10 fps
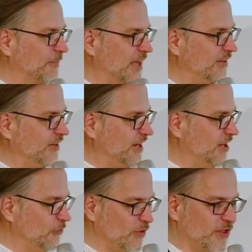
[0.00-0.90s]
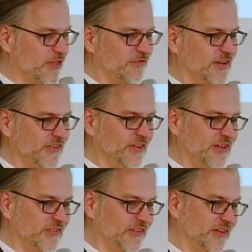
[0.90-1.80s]
get in with
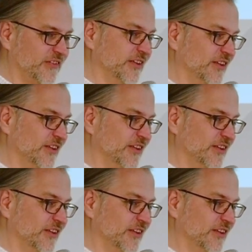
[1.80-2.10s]
fuzziness testing.